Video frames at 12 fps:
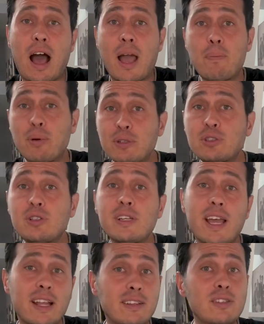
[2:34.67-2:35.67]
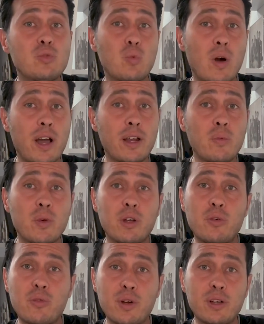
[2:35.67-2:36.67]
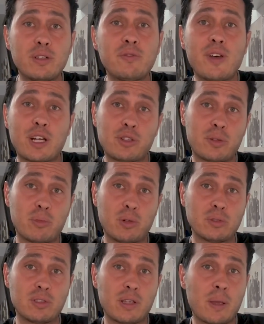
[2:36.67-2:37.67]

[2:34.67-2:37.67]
I personally had this wine with grilled vegetables,